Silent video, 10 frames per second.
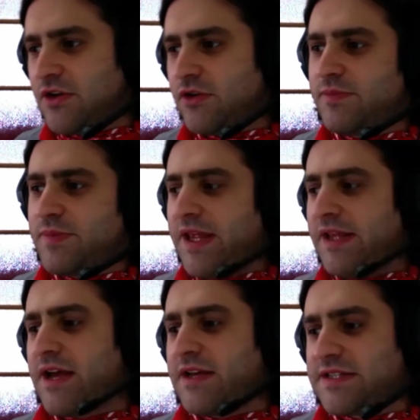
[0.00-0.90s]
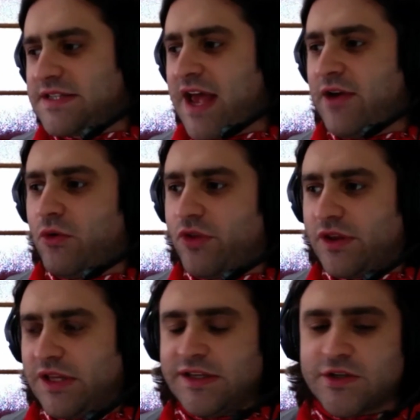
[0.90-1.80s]
he? But he does say all the
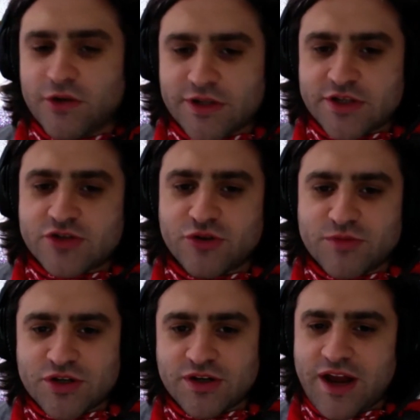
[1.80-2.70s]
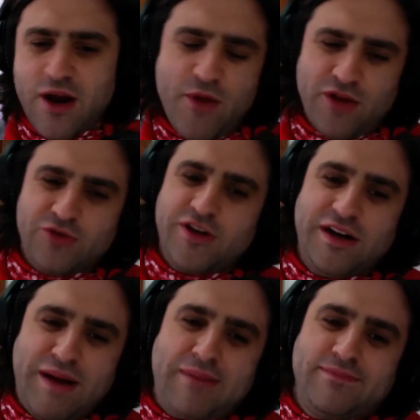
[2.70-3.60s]
links are in the description, and I'm not looking
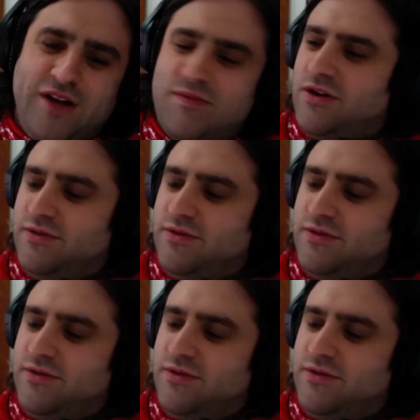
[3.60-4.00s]
it up. Come on,